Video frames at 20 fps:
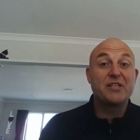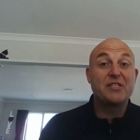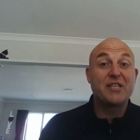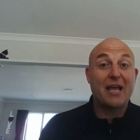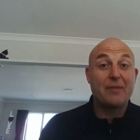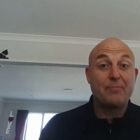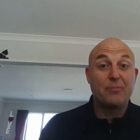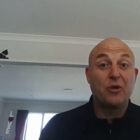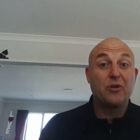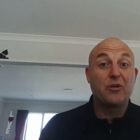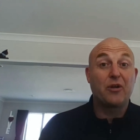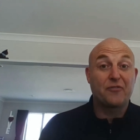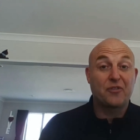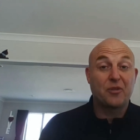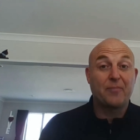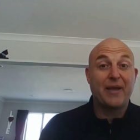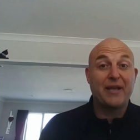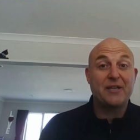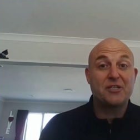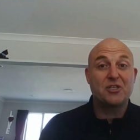Reid debuted off
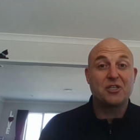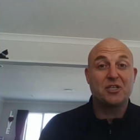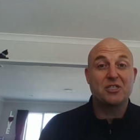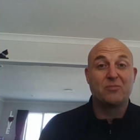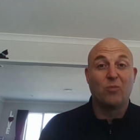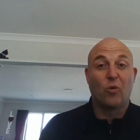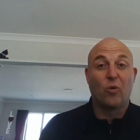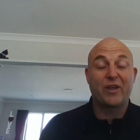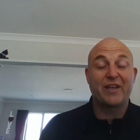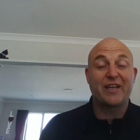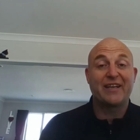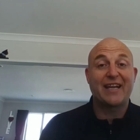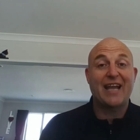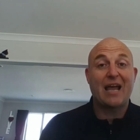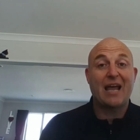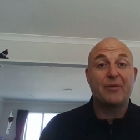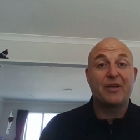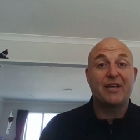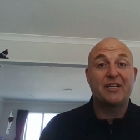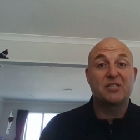the bench this morning in a
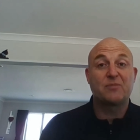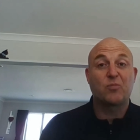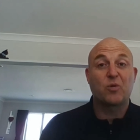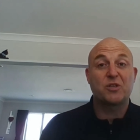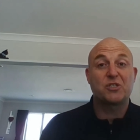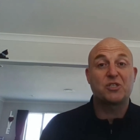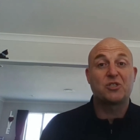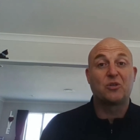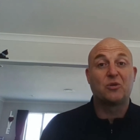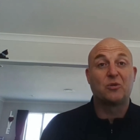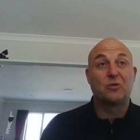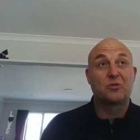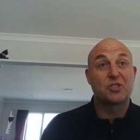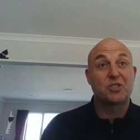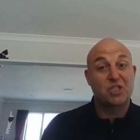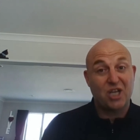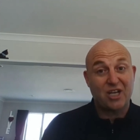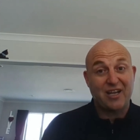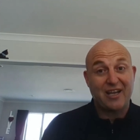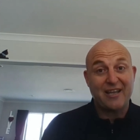game against Bristol
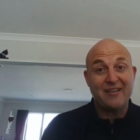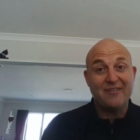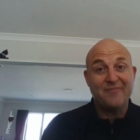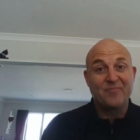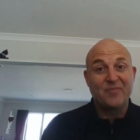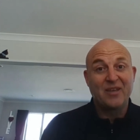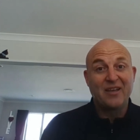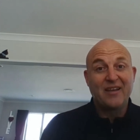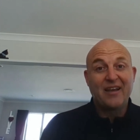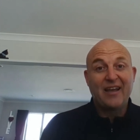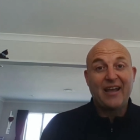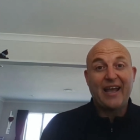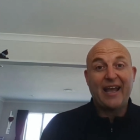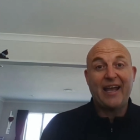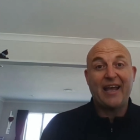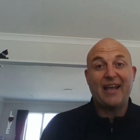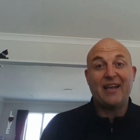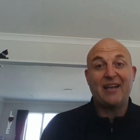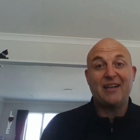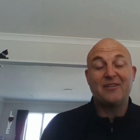City
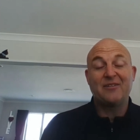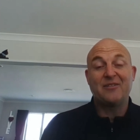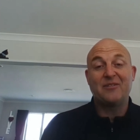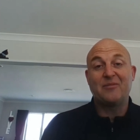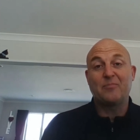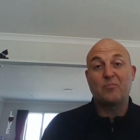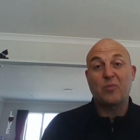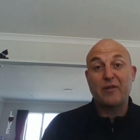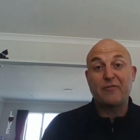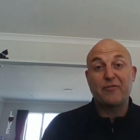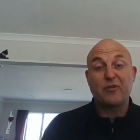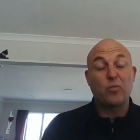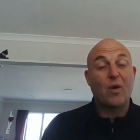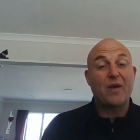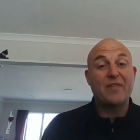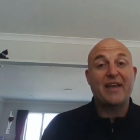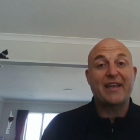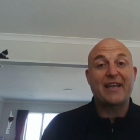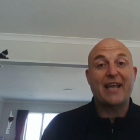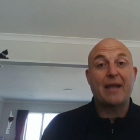and Brentford
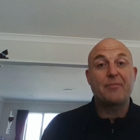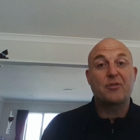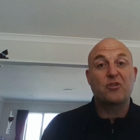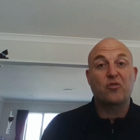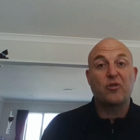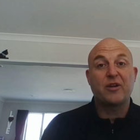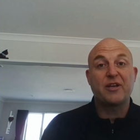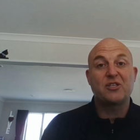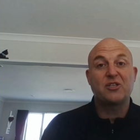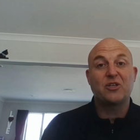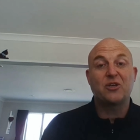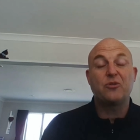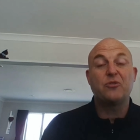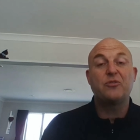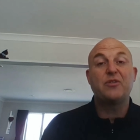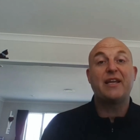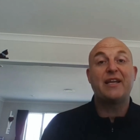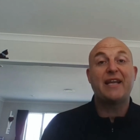won that game 3 2.